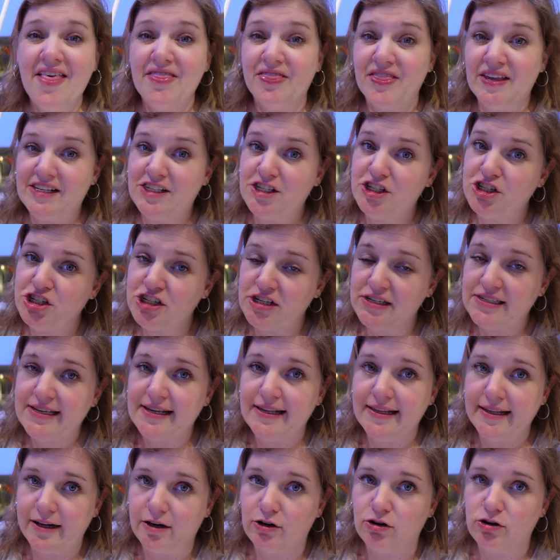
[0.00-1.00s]
This is just a
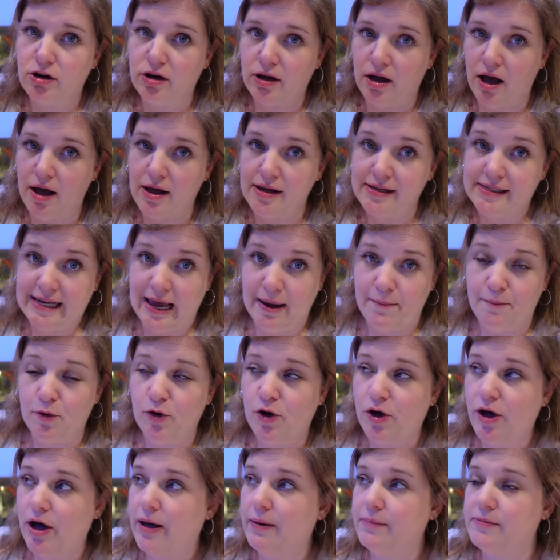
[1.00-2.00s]
little uh, sample
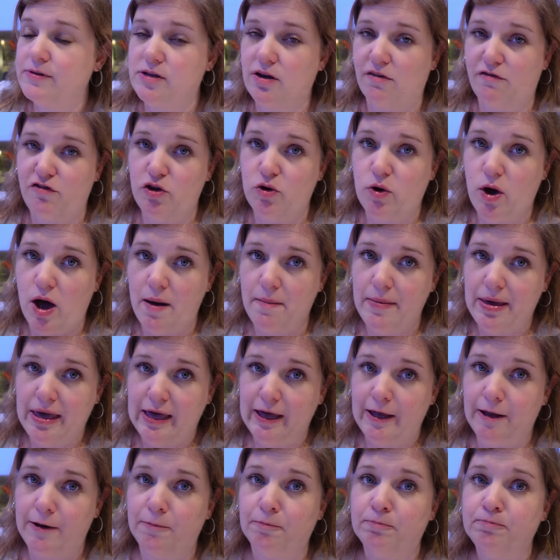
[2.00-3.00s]
cup, so if you come
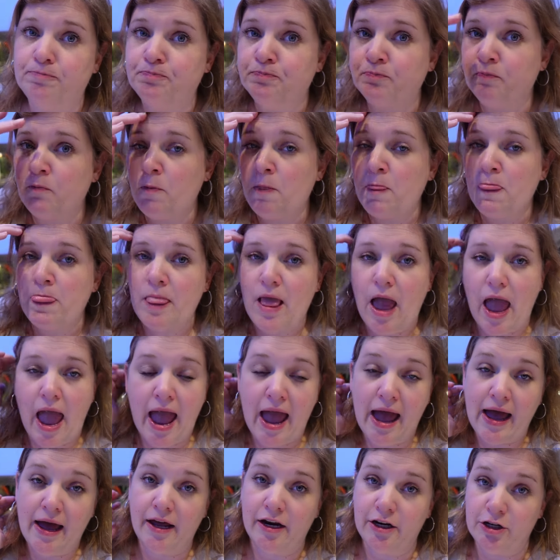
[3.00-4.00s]
in
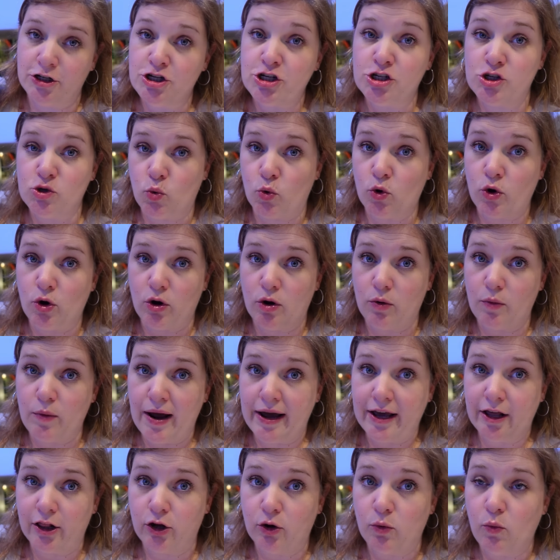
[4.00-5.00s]
and just order a
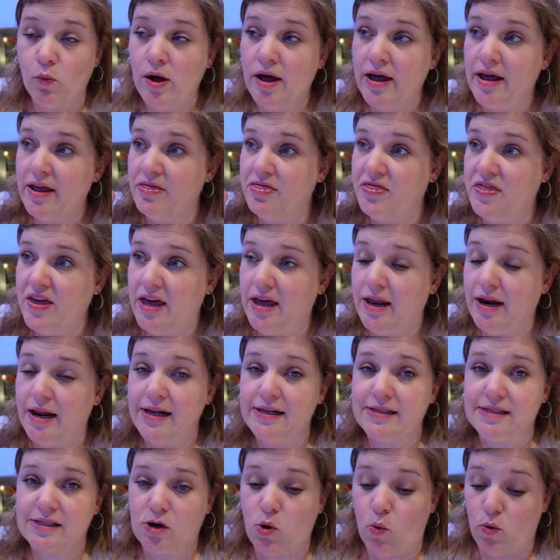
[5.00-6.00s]
regular one, then
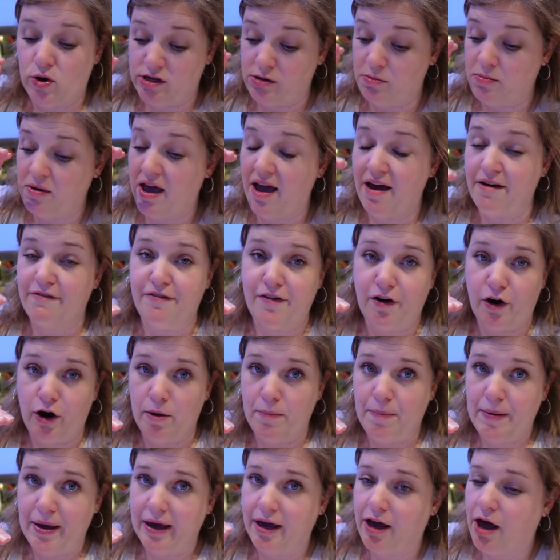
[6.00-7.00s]
it's going to be a very
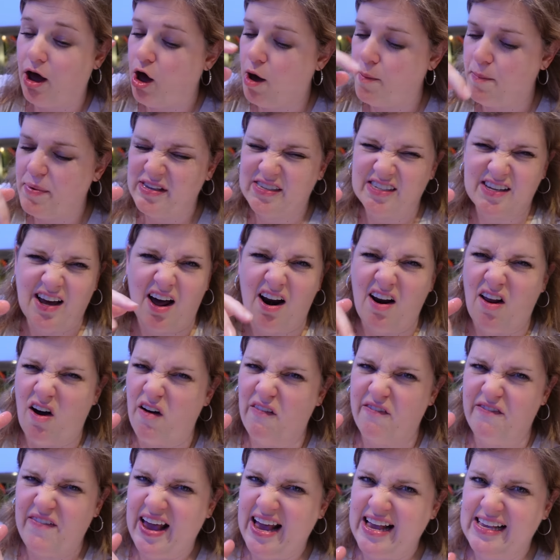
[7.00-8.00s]
big cup. It's got all
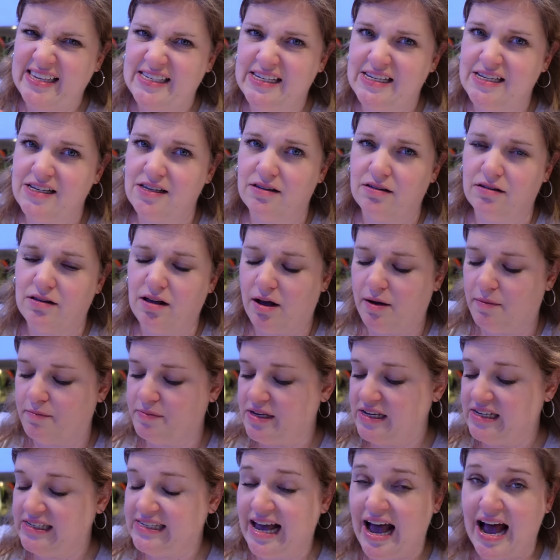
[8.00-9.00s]
fancy um,
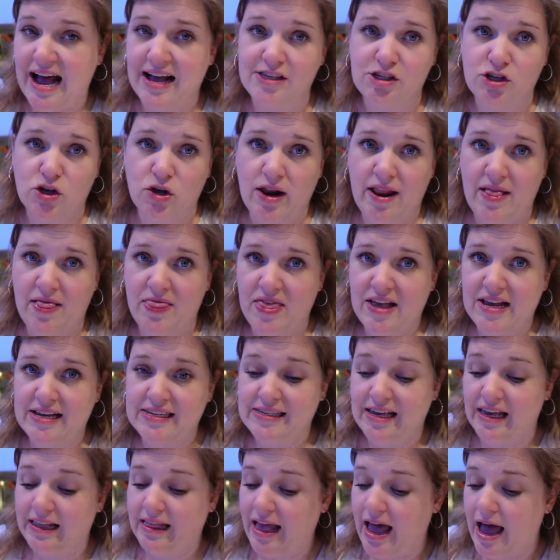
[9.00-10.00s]
designs on it and things
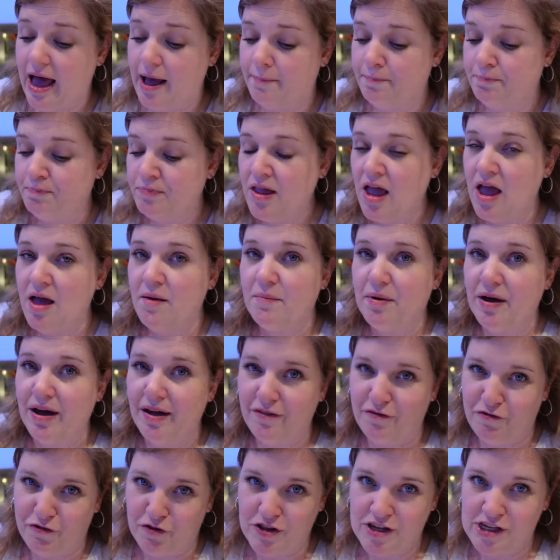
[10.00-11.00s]
like that. But
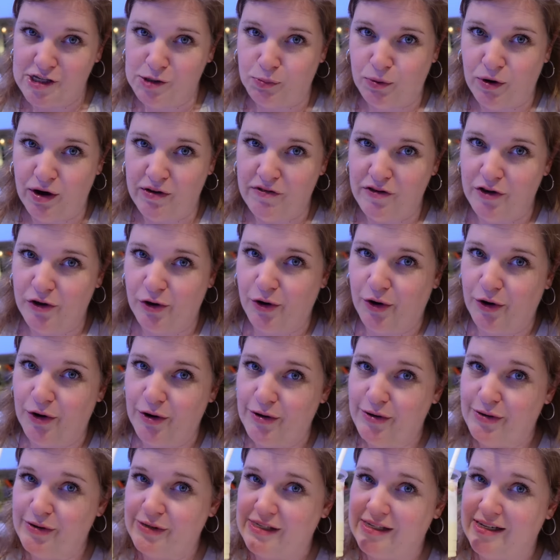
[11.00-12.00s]
for this preview
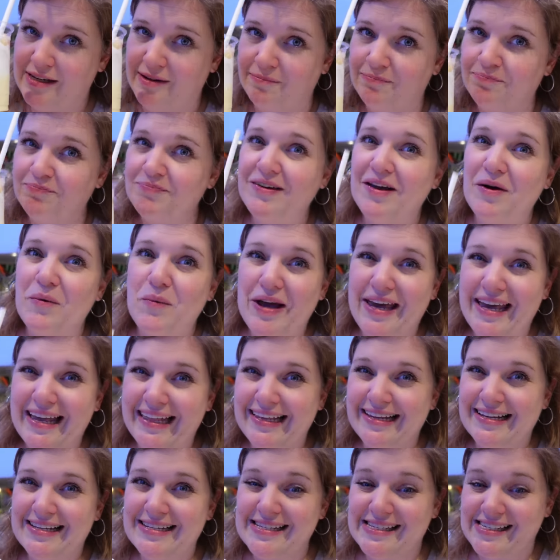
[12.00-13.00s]
cruise, we get
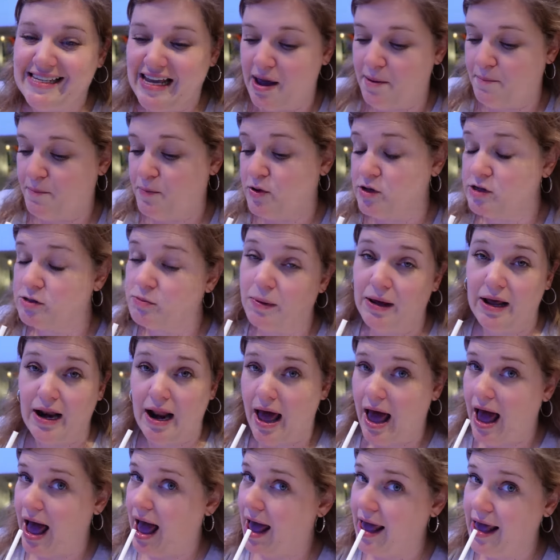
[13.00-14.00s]
little samples, but
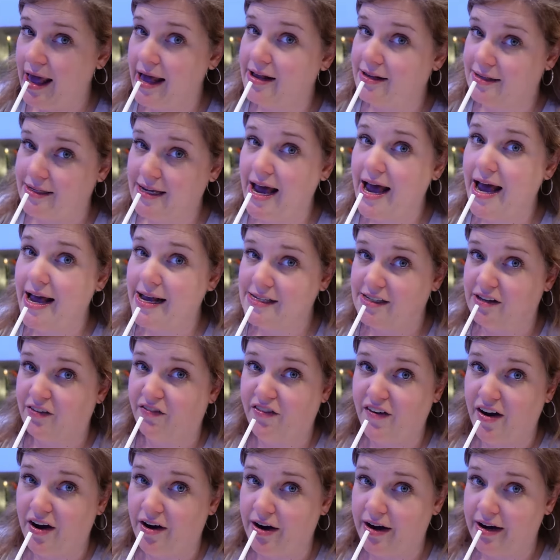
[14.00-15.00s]
it tastes
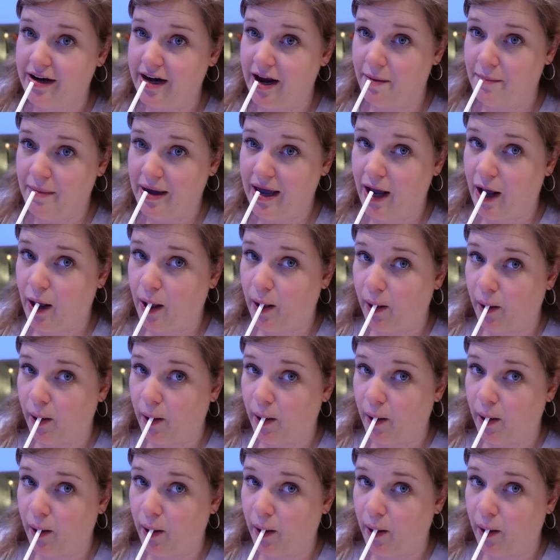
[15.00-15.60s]
very yummy.